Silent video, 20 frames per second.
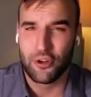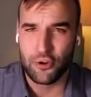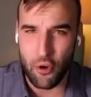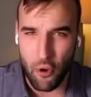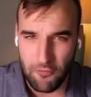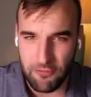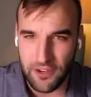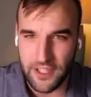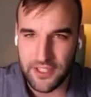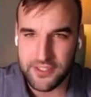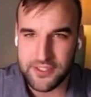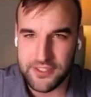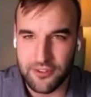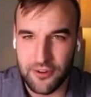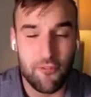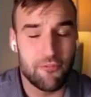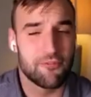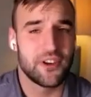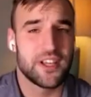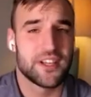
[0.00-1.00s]

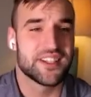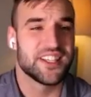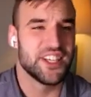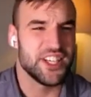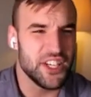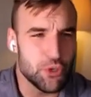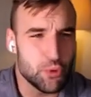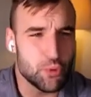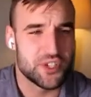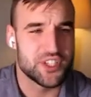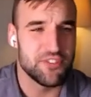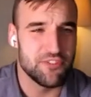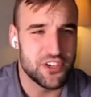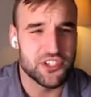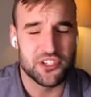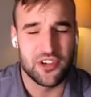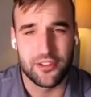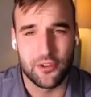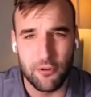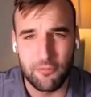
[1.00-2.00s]
Conflict, huge
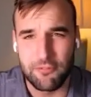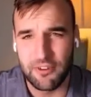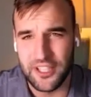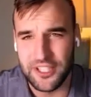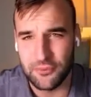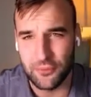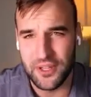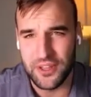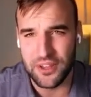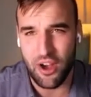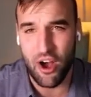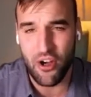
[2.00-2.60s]
divisional conflict with